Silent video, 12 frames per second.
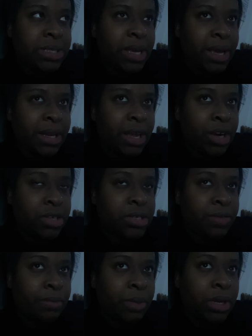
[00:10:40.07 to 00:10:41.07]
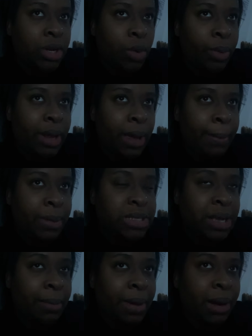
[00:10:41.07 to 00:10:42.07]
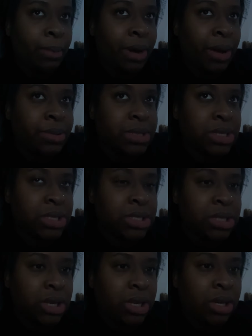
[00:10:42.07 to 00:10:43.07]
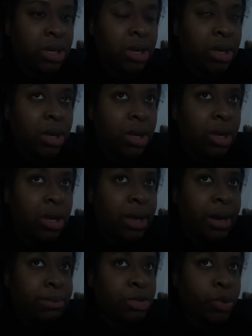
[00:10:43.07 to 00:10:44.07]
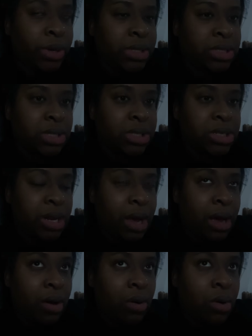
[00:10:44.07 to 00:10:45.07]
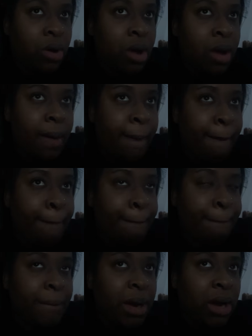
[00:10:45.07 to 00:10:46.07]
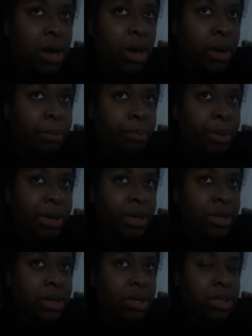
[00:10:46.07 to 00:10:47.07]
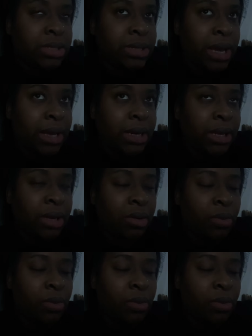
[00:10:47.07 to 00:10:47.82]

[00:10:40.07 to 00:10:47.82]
10 years of me knowing him because I met him when I was 16 and I'm 26 now. Um, but dating